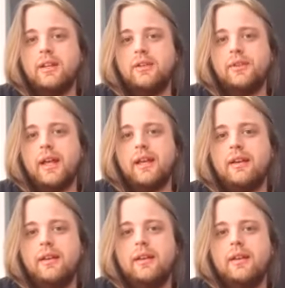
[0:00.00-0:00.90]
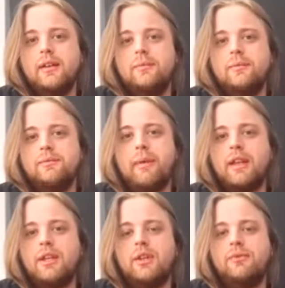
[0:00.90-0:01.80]
of like
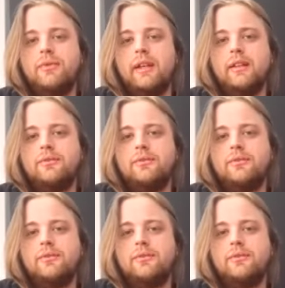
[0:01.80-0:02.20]
Spanishy feel.